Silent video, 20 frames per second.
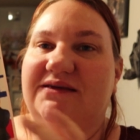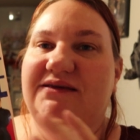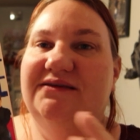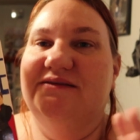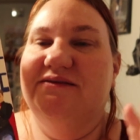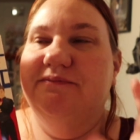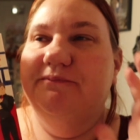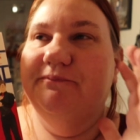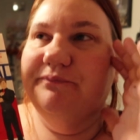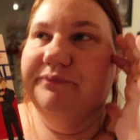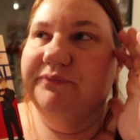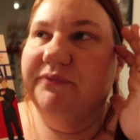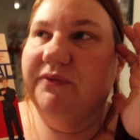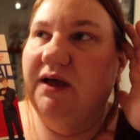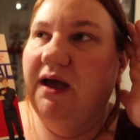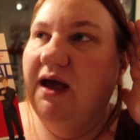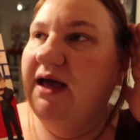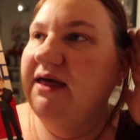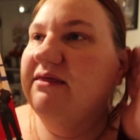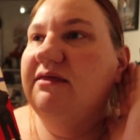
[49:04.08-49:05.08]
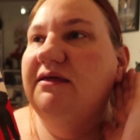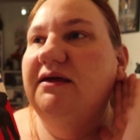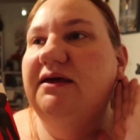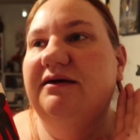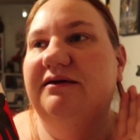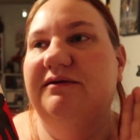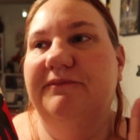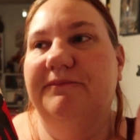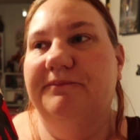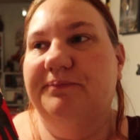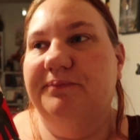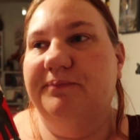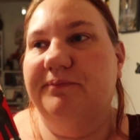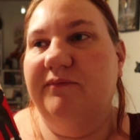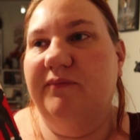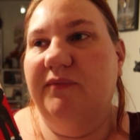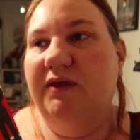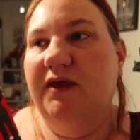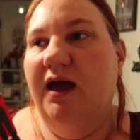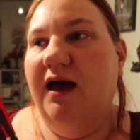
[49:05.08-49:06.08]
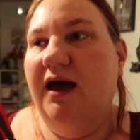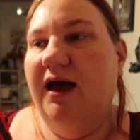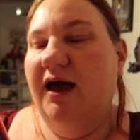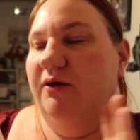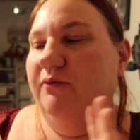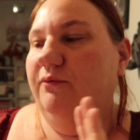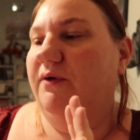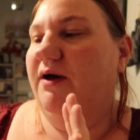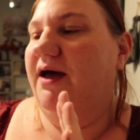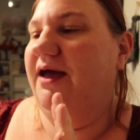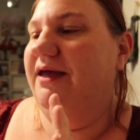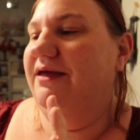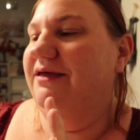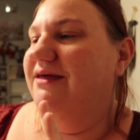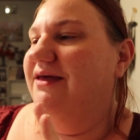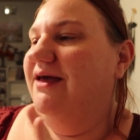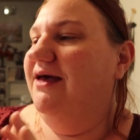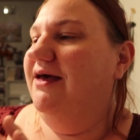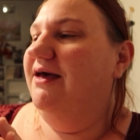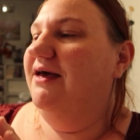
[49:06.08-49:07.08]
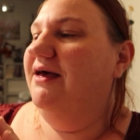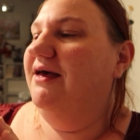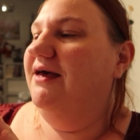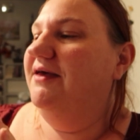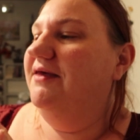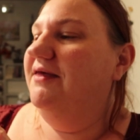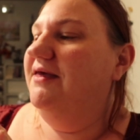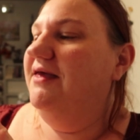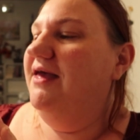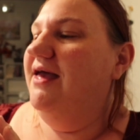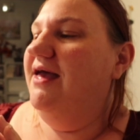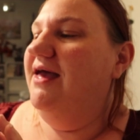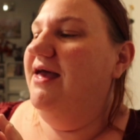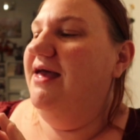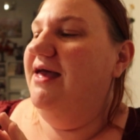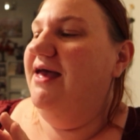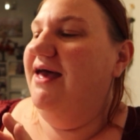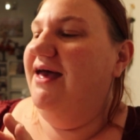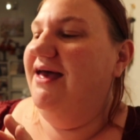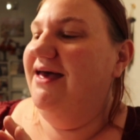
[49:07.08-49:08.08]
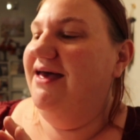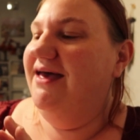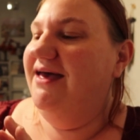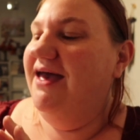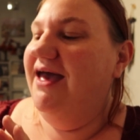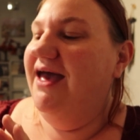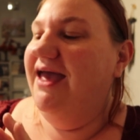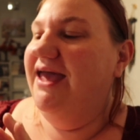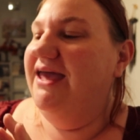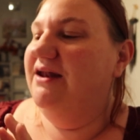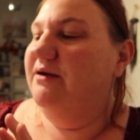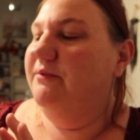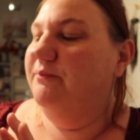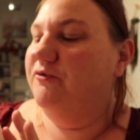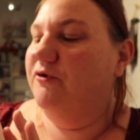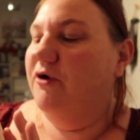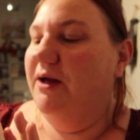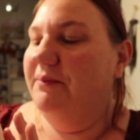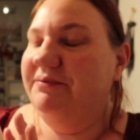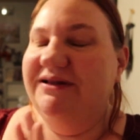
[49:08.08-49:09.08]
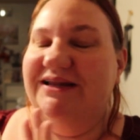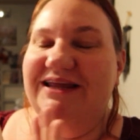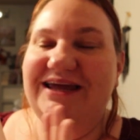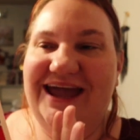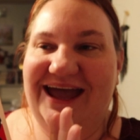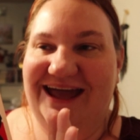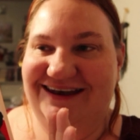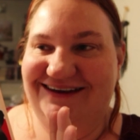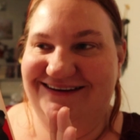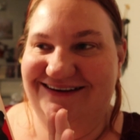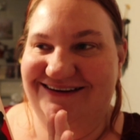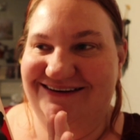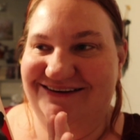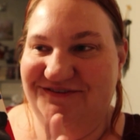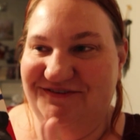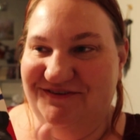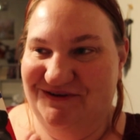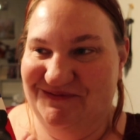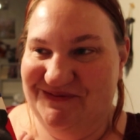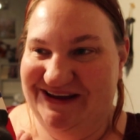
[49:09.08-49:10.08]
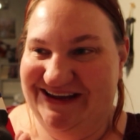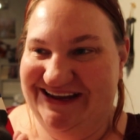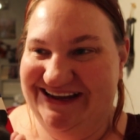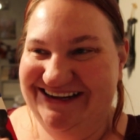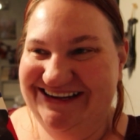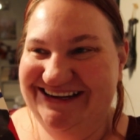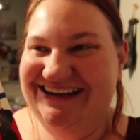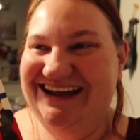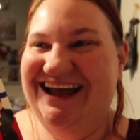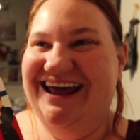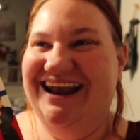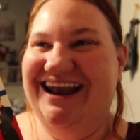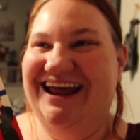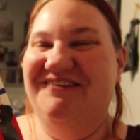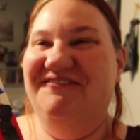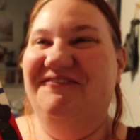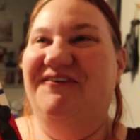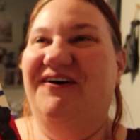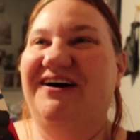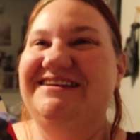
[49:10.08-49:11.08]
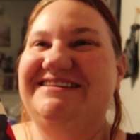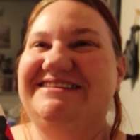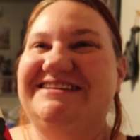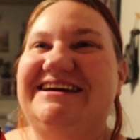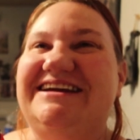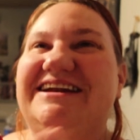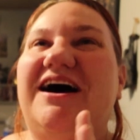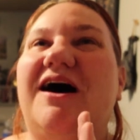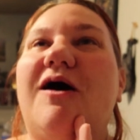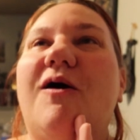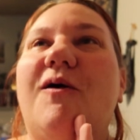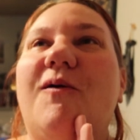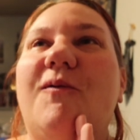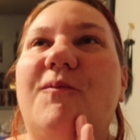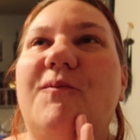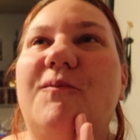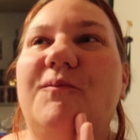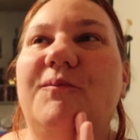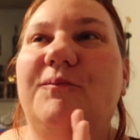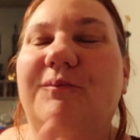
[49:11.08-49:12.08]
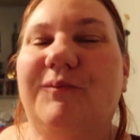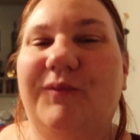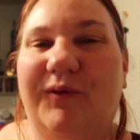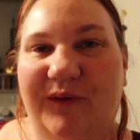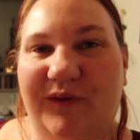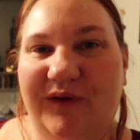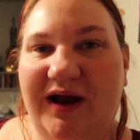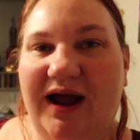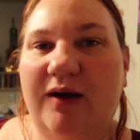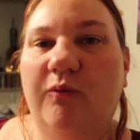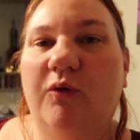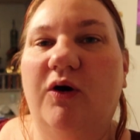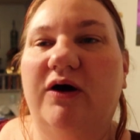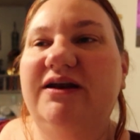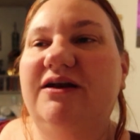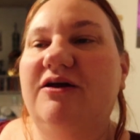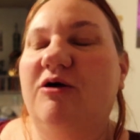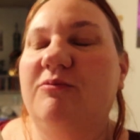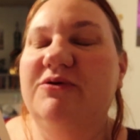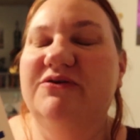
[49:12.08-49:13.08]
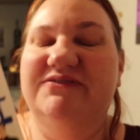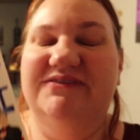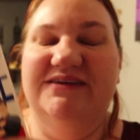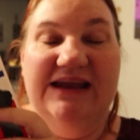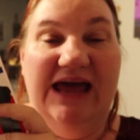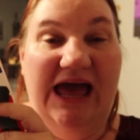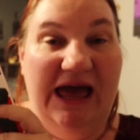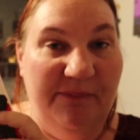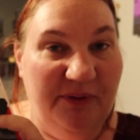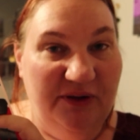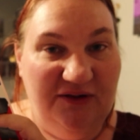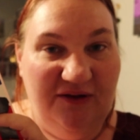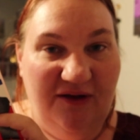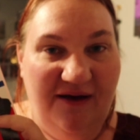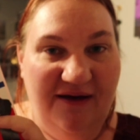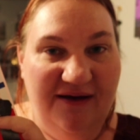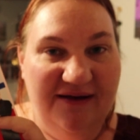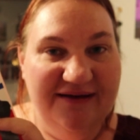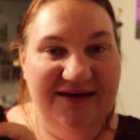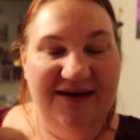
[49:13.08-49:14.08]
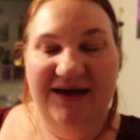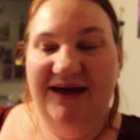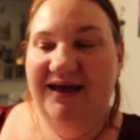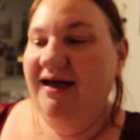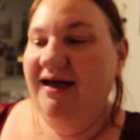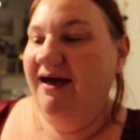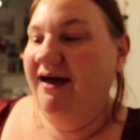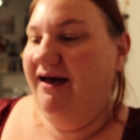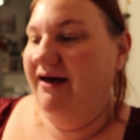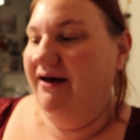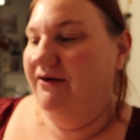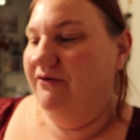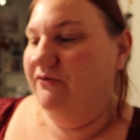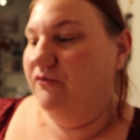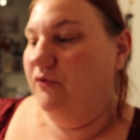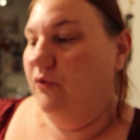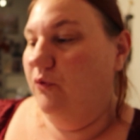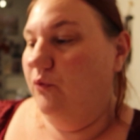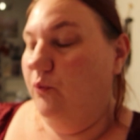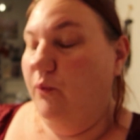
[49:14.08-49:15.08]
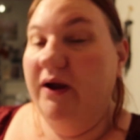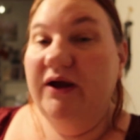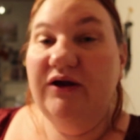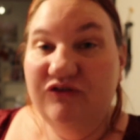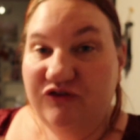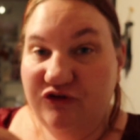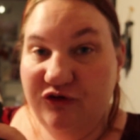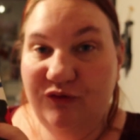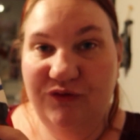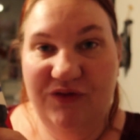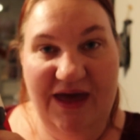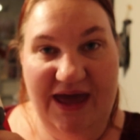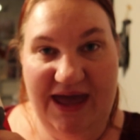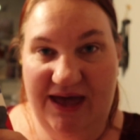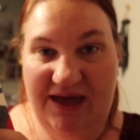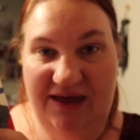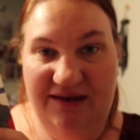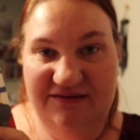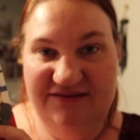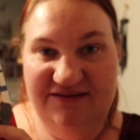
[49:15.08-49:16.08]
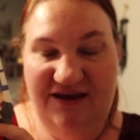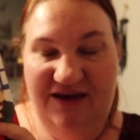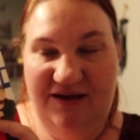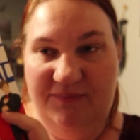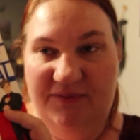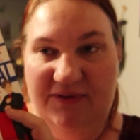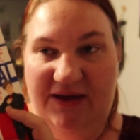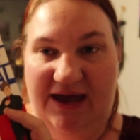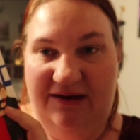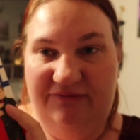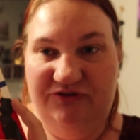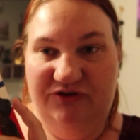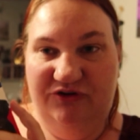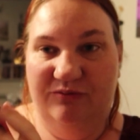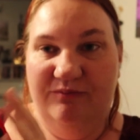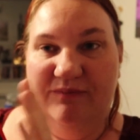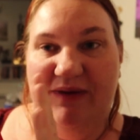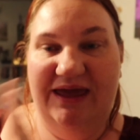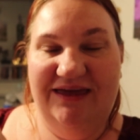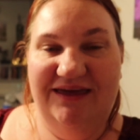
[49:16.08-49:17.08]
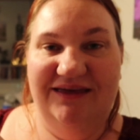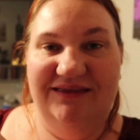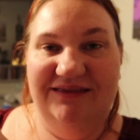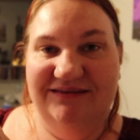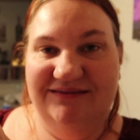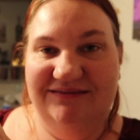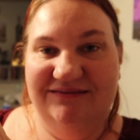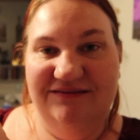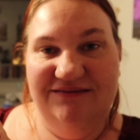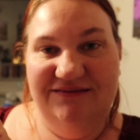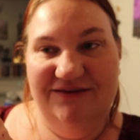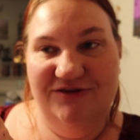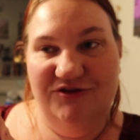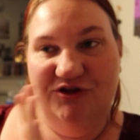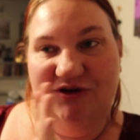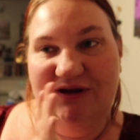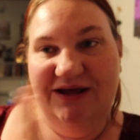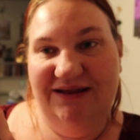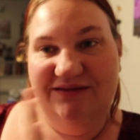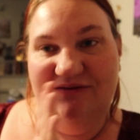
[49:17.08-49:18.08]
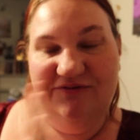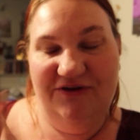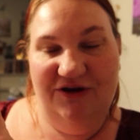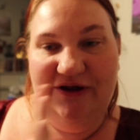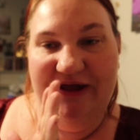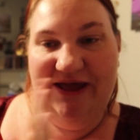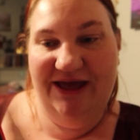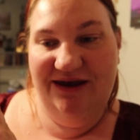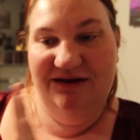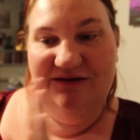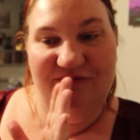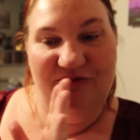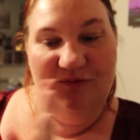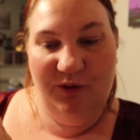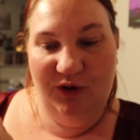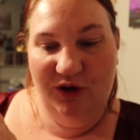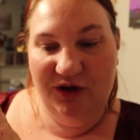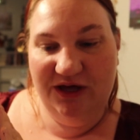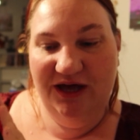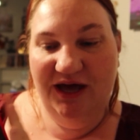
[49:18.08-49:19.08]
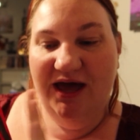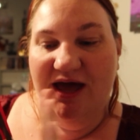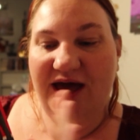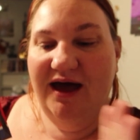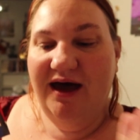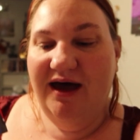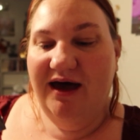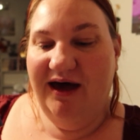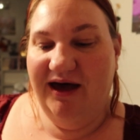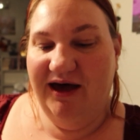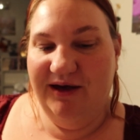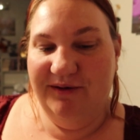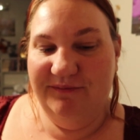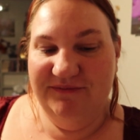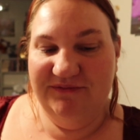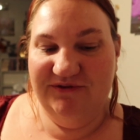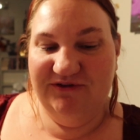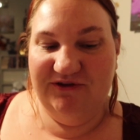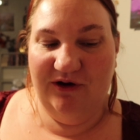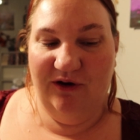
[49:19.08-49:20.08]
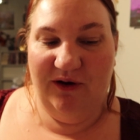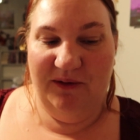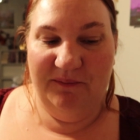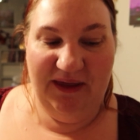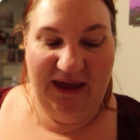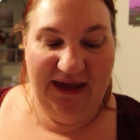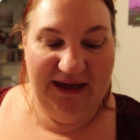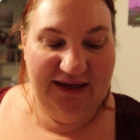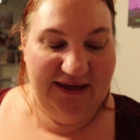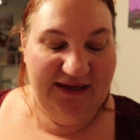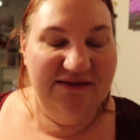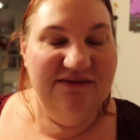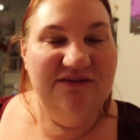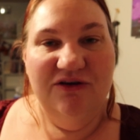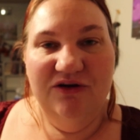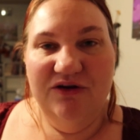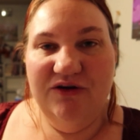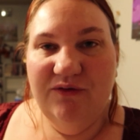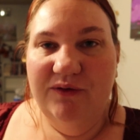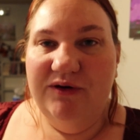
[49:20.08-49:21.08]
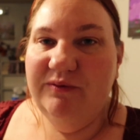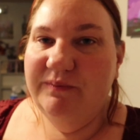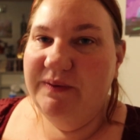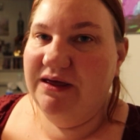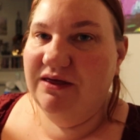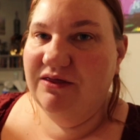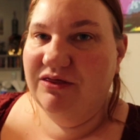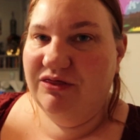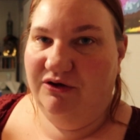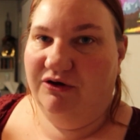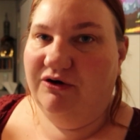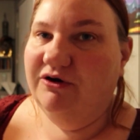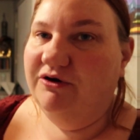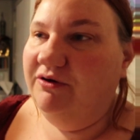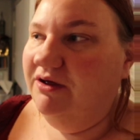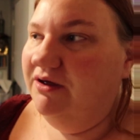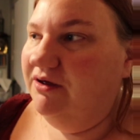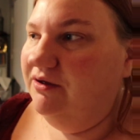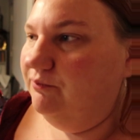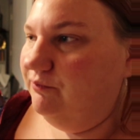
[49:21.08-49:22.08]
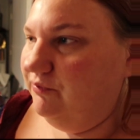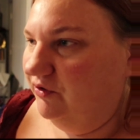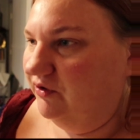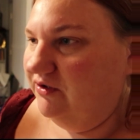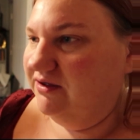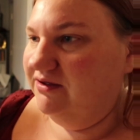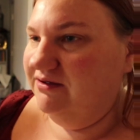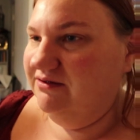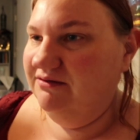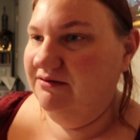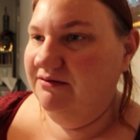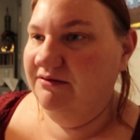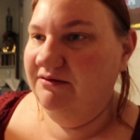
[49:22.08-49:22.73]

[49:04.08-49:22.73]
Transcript: is I think I, I it abruptly ended for me and I wanted more. I wanted almost an epilogue of where do they end up after making this decision at the very end of the book. Um, so I'm like, is there going to be a third book?